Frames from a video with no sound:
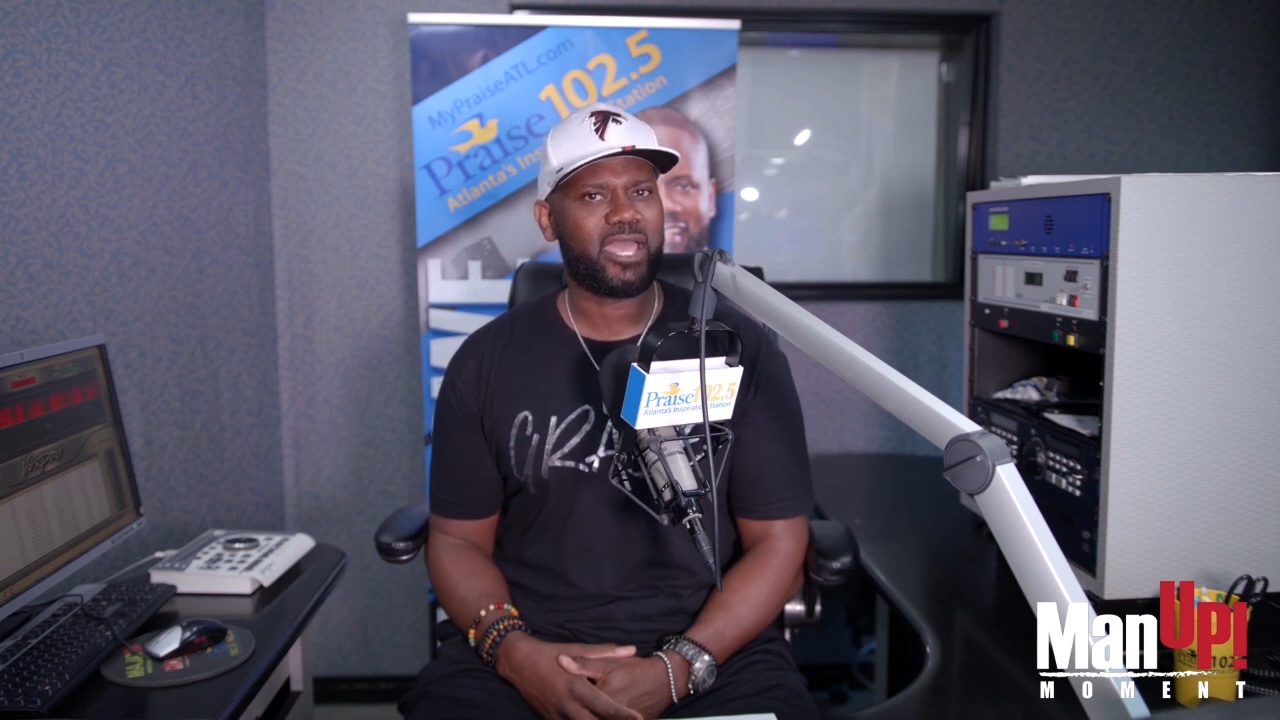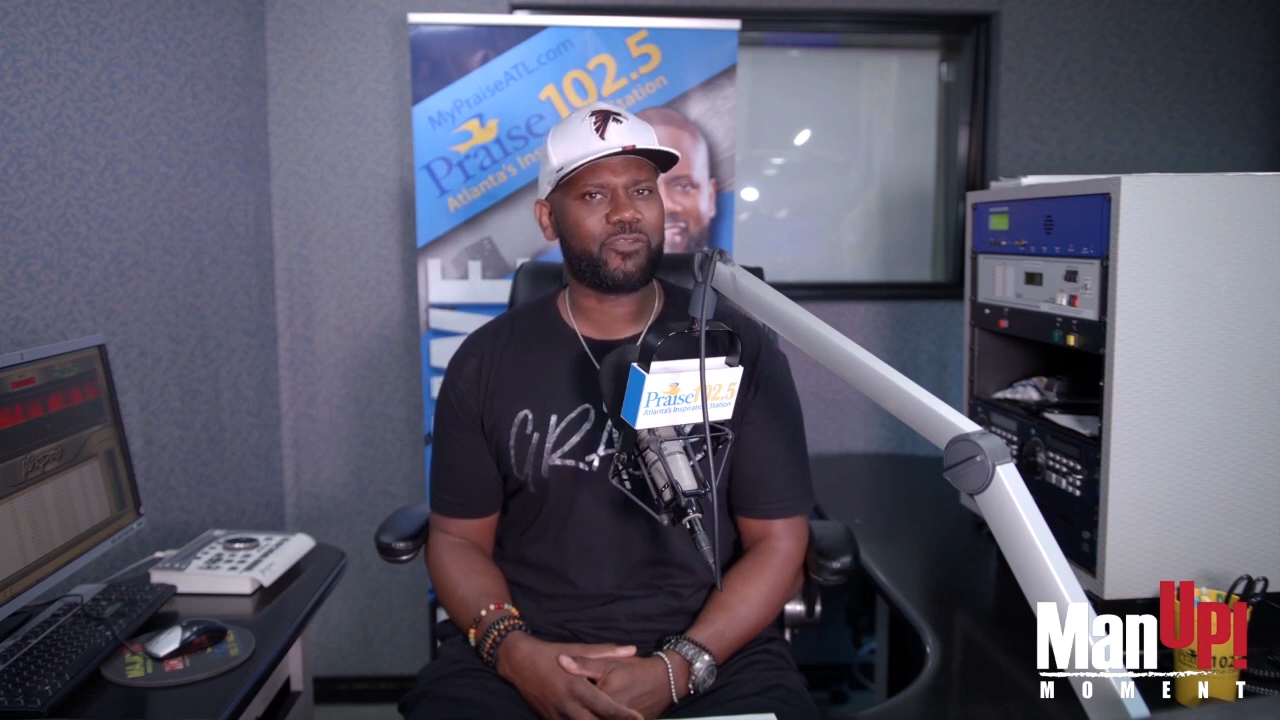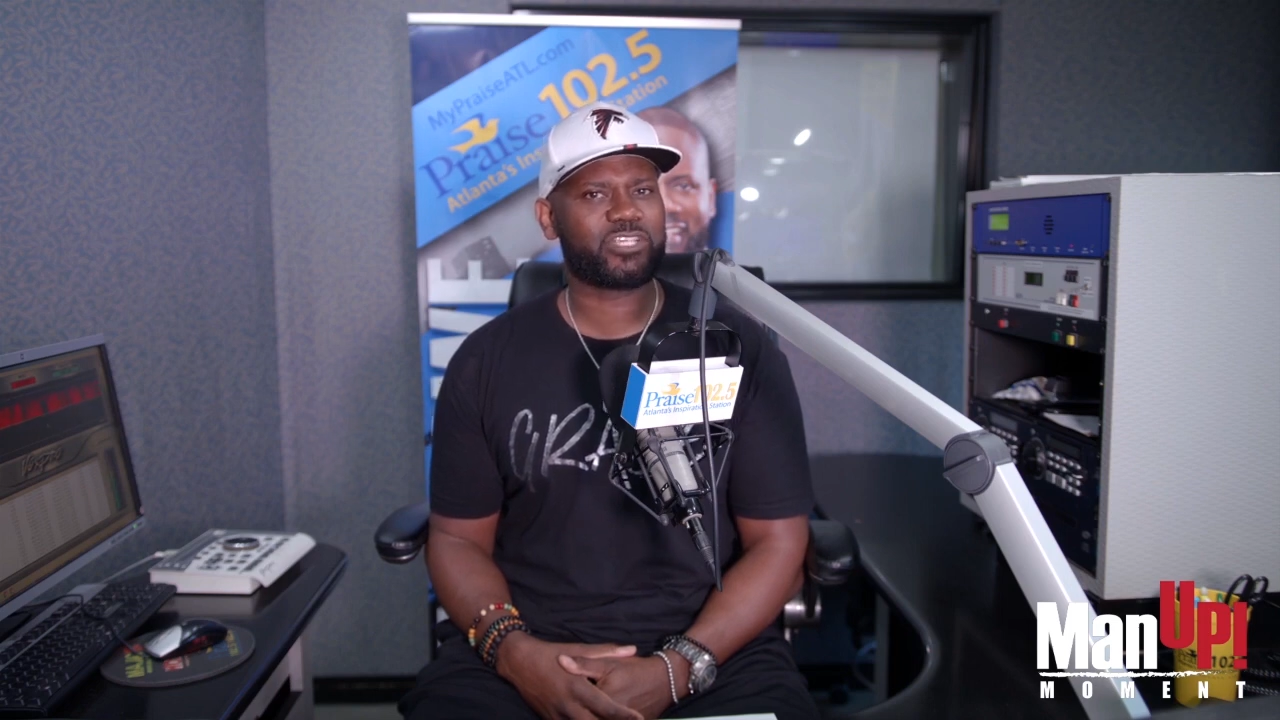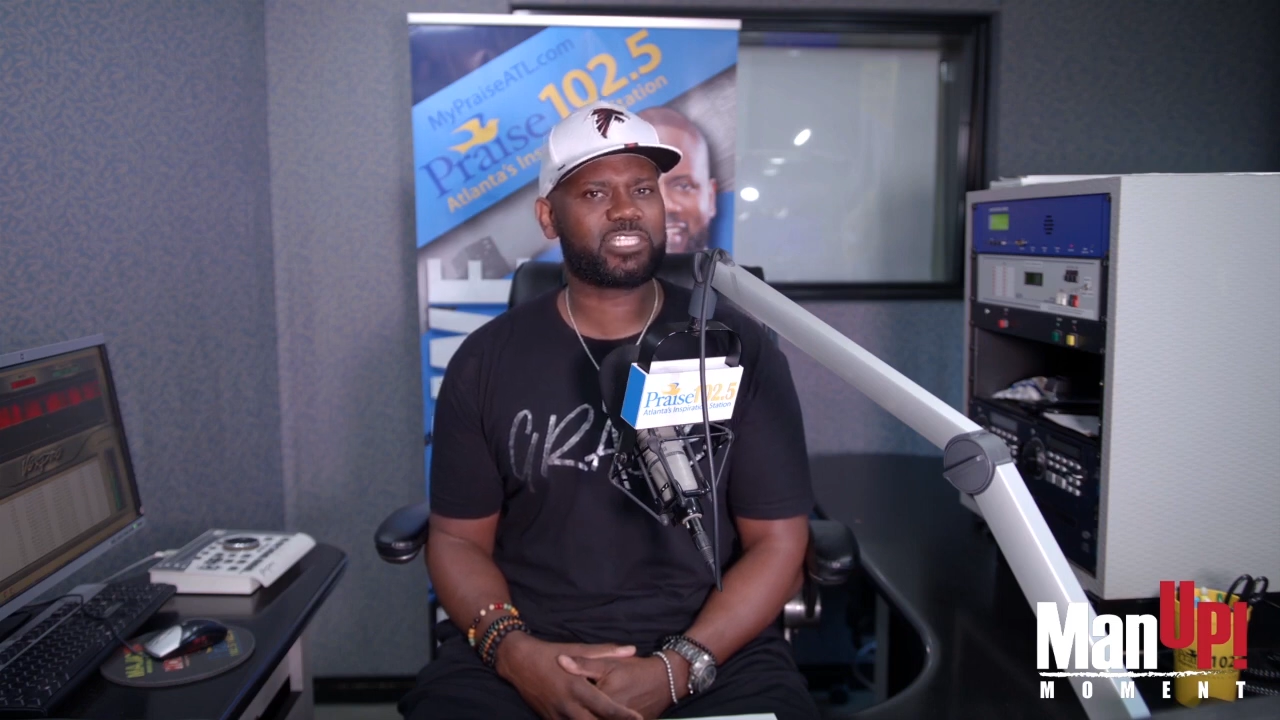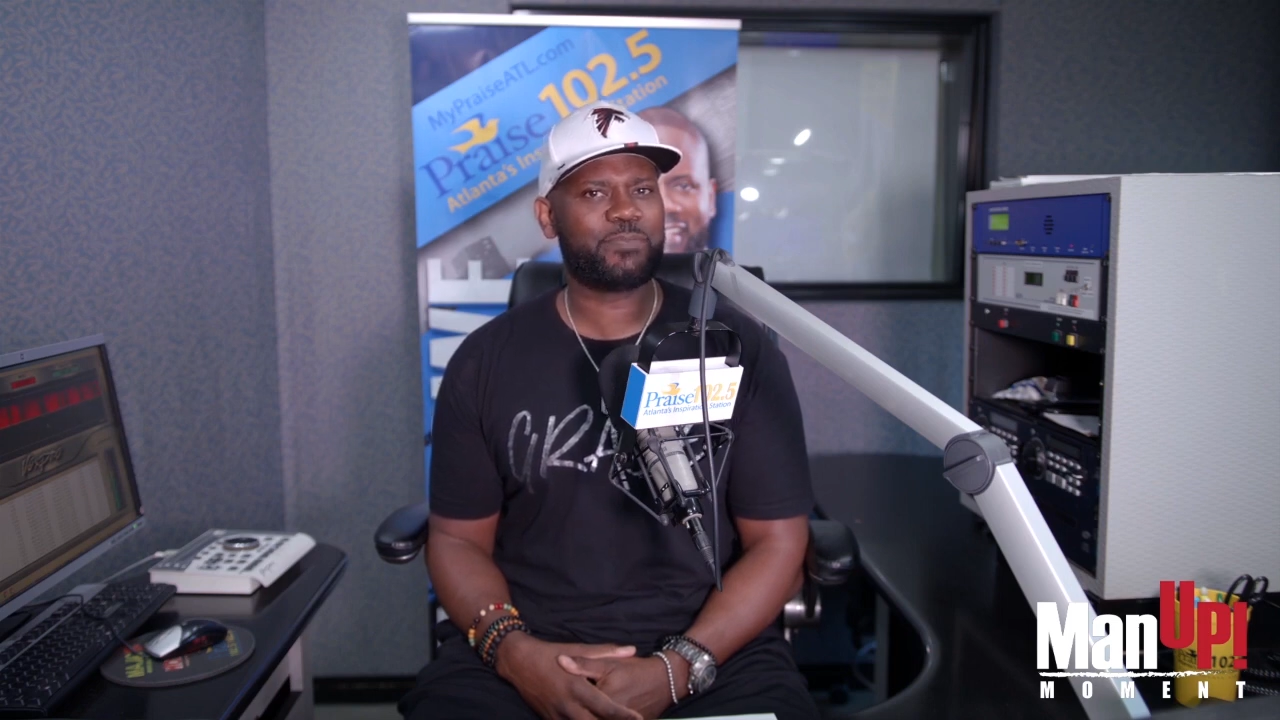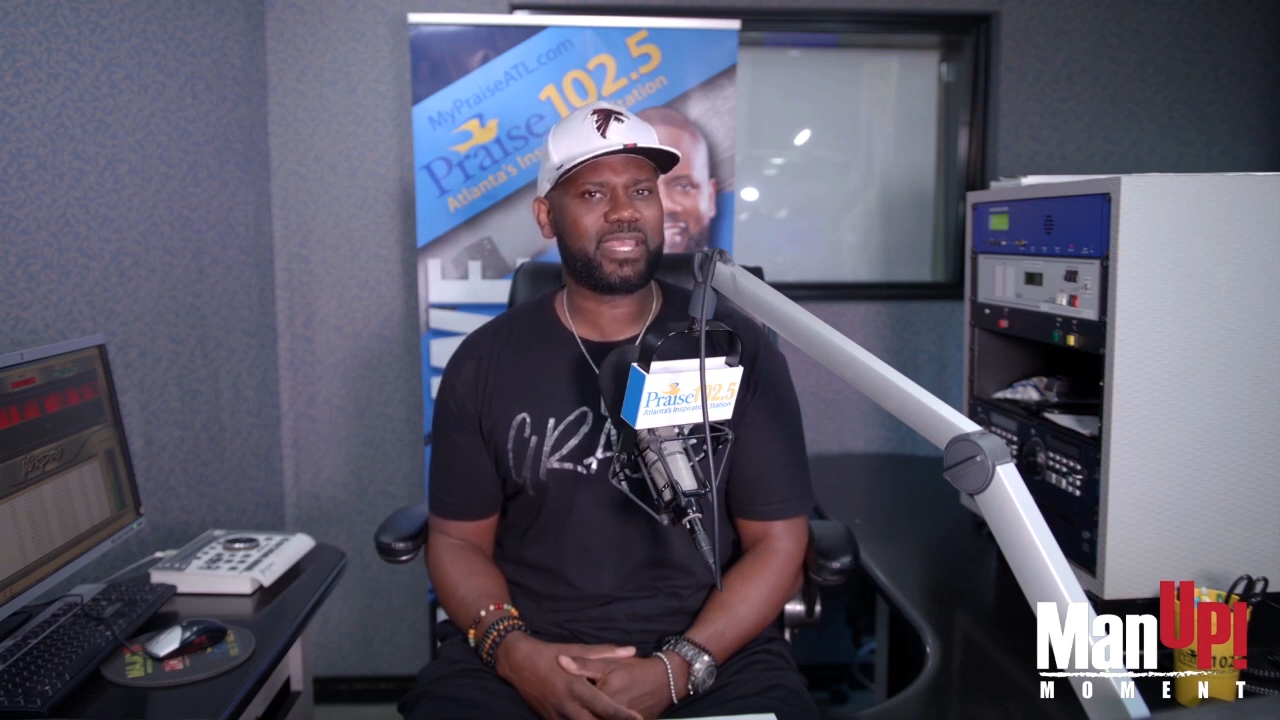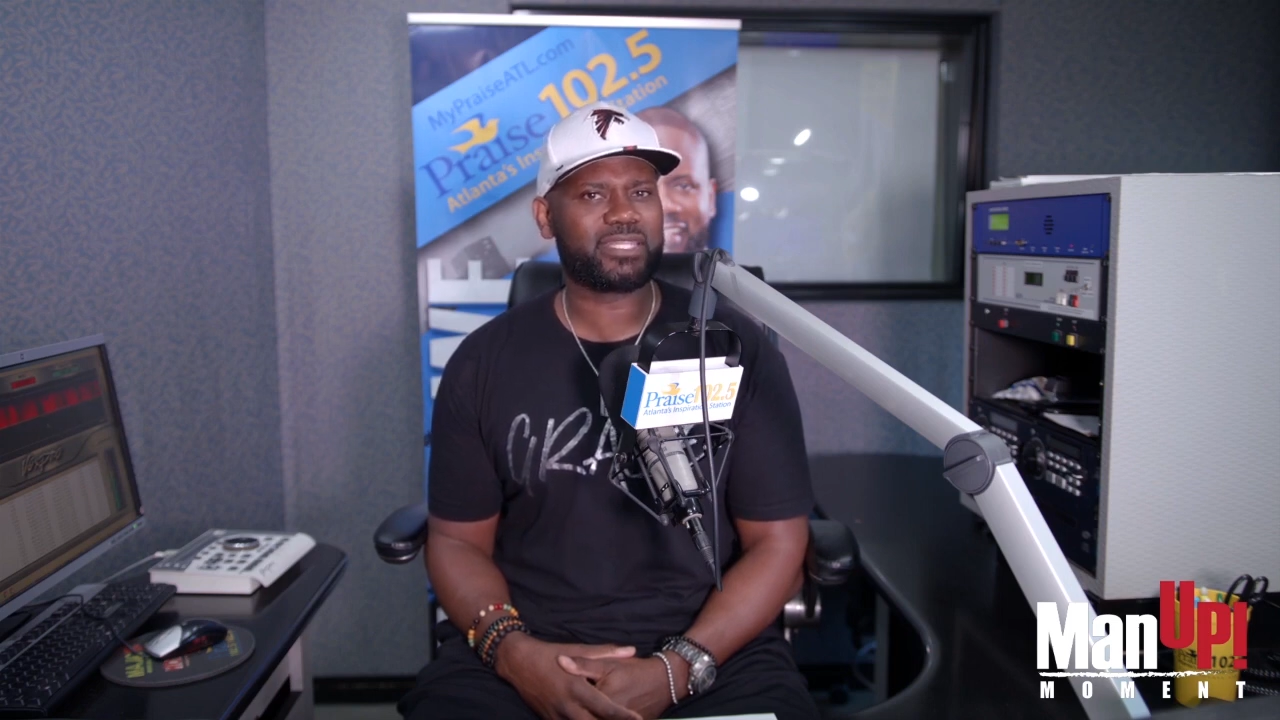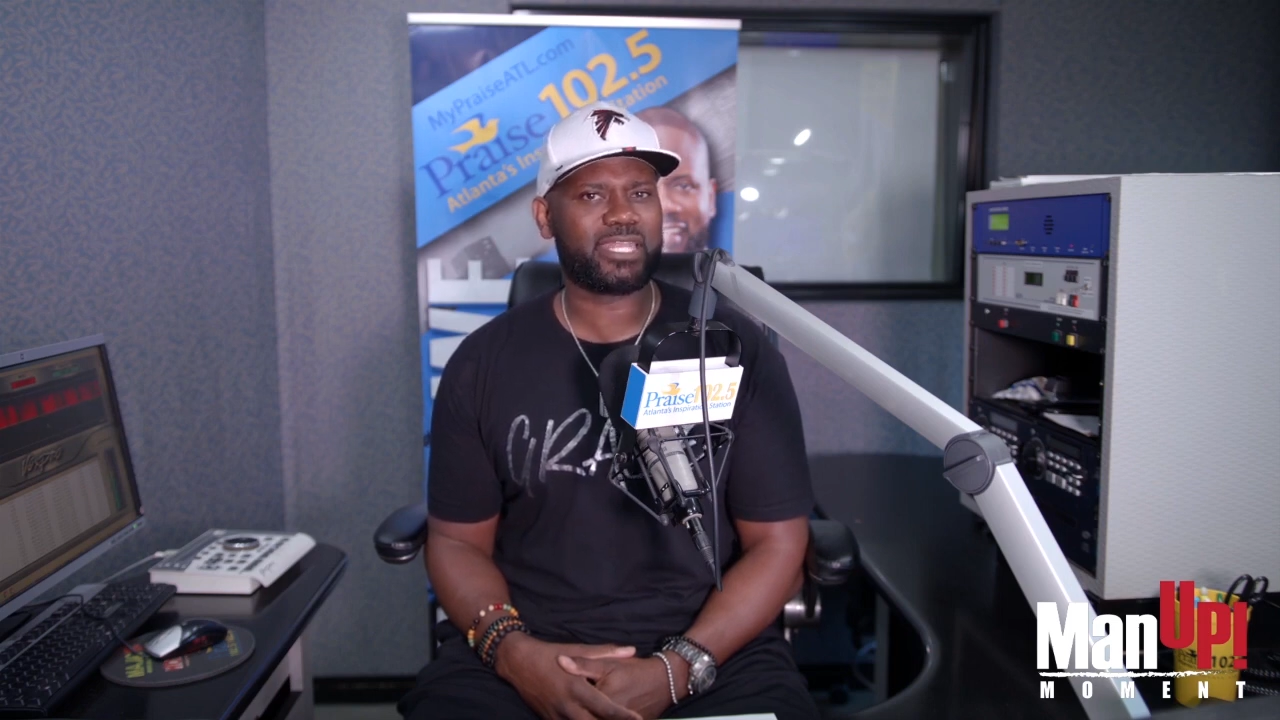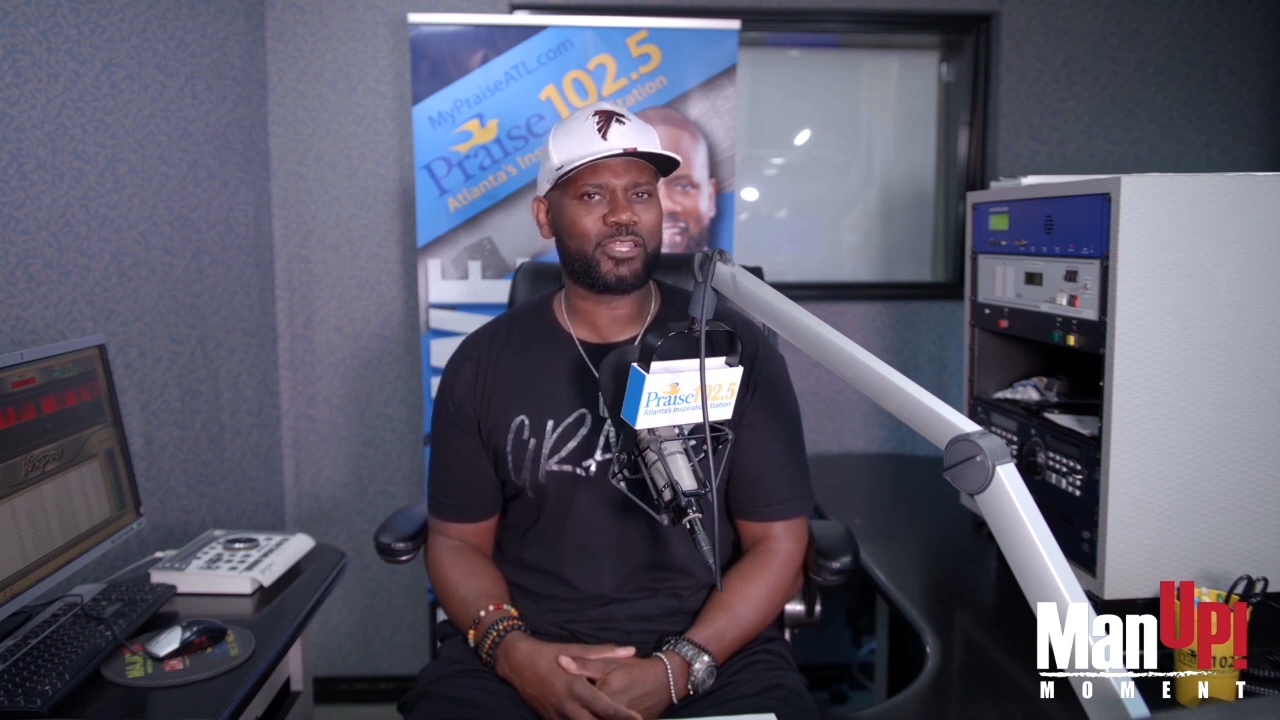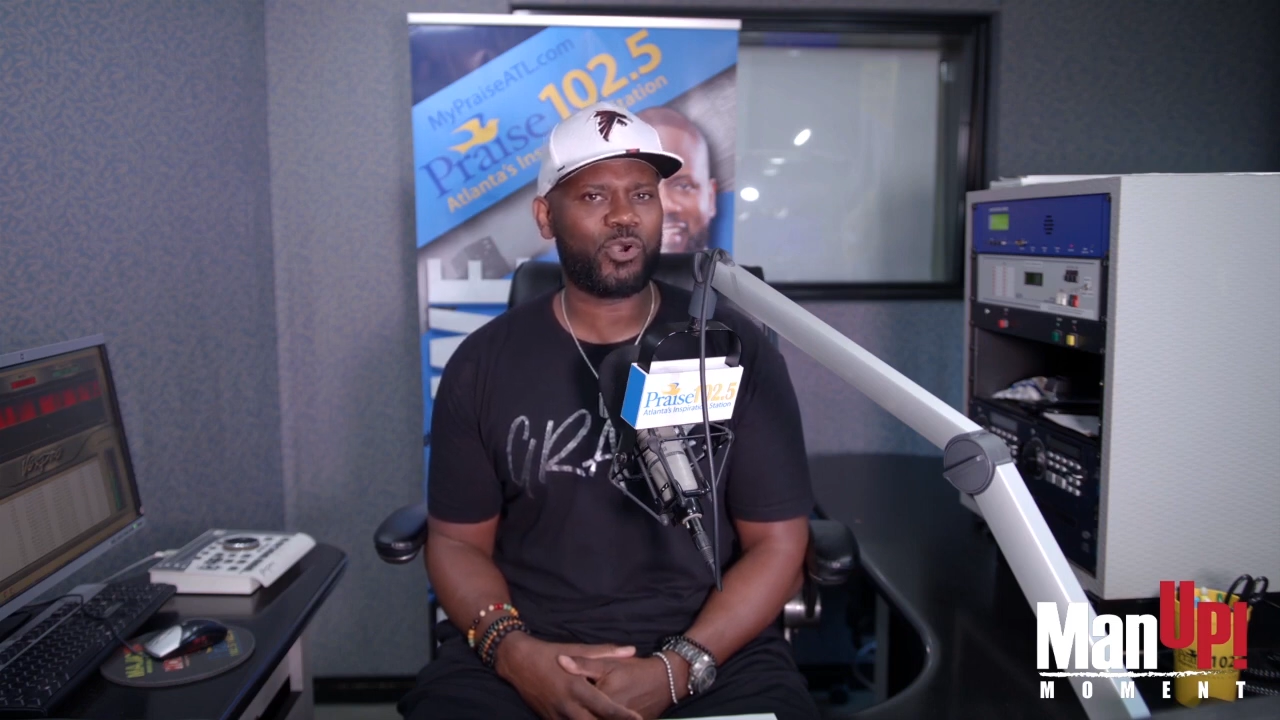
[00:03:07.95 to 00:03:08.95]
I respected it